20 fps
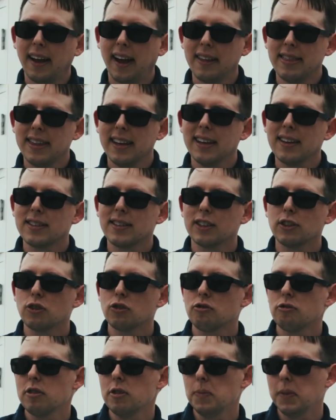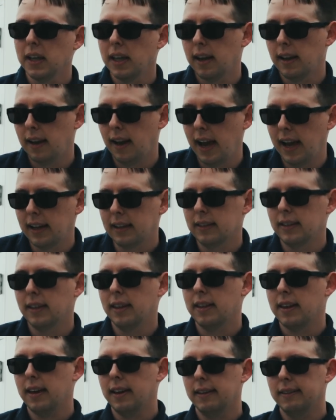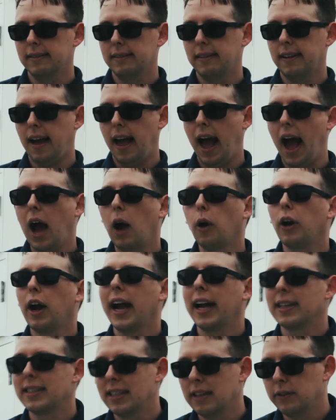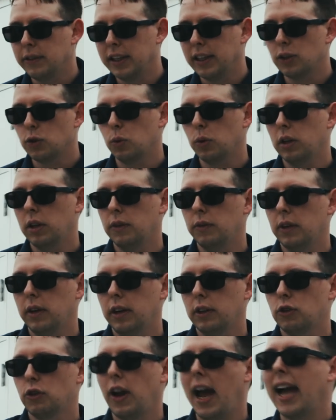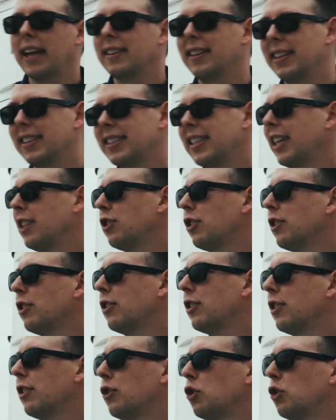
I think it's extremely unlikely that our activities will have attracted attention to